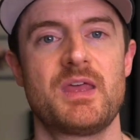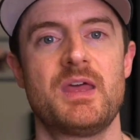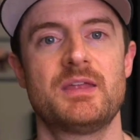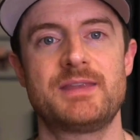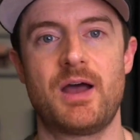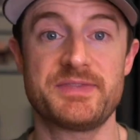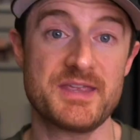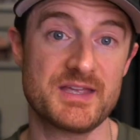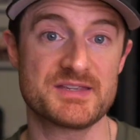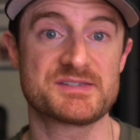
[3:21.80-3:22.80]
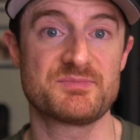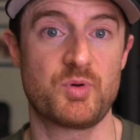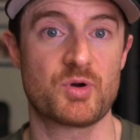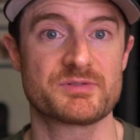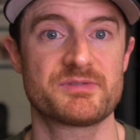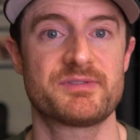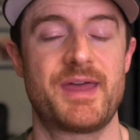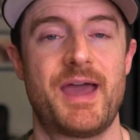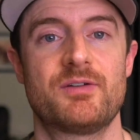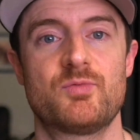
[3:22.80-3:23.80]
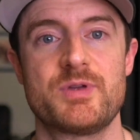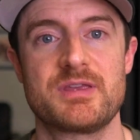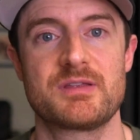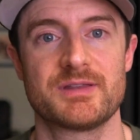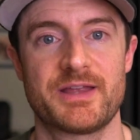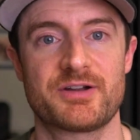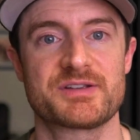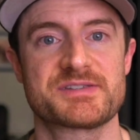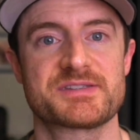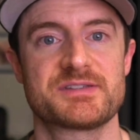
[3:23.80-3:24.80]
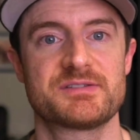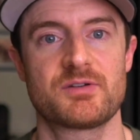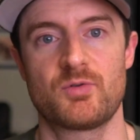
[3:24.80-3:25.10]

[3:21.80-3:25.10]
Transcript: Now, I think it is important that we let our assistant